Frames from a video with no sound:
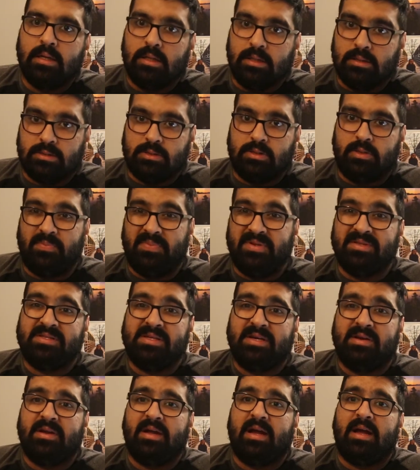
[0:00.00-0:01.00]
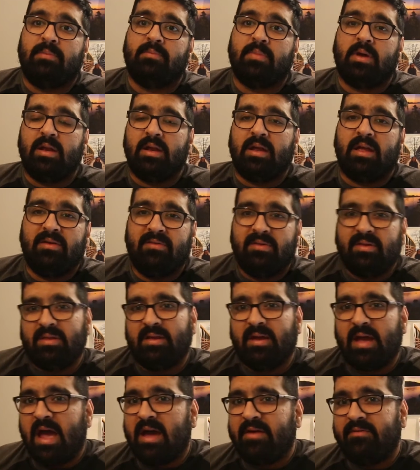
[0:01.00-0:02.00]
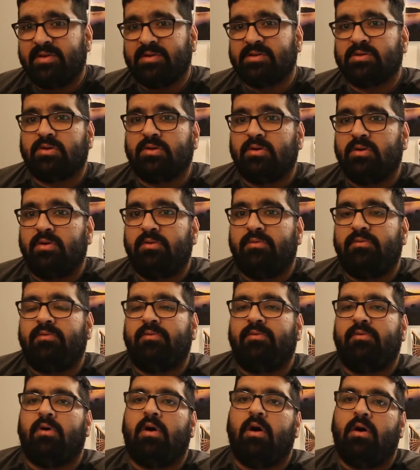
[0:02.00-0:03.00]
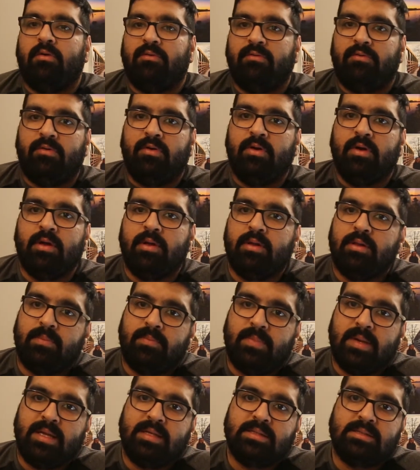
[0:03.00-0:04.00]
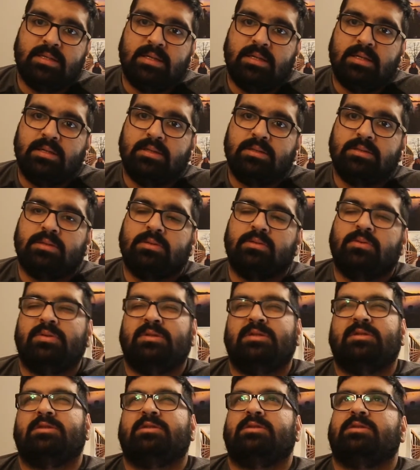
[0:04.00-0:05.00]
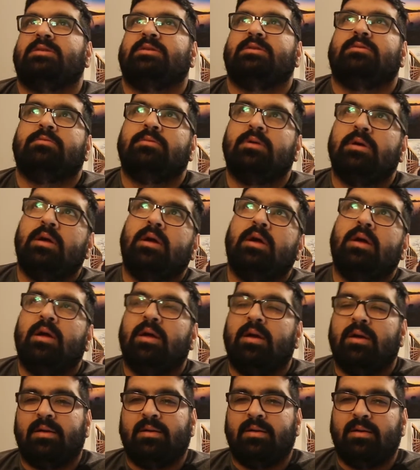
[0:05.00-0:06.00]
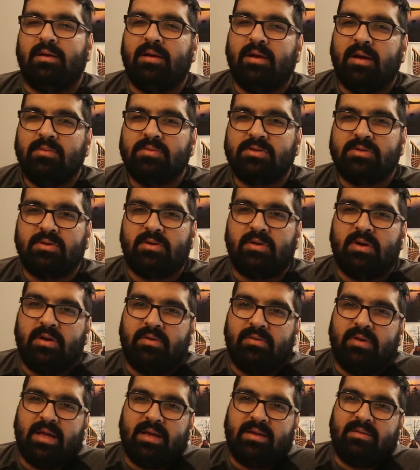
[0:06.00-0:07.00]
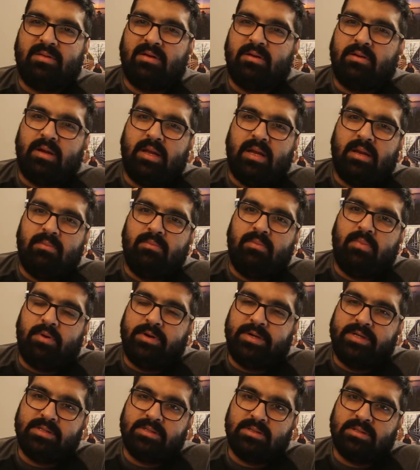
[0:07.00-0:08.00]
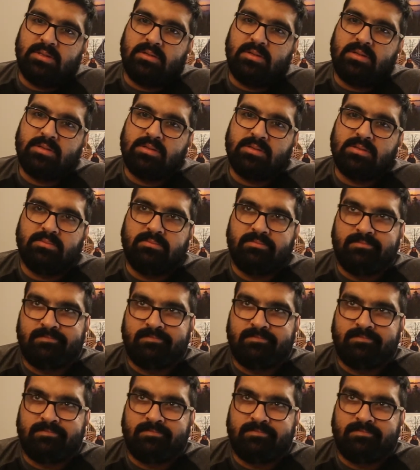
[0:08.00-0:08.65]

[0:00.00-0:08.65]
So the pizzeria, I'm gonna give it the average score of the pizza, so which comes to around like 13 points or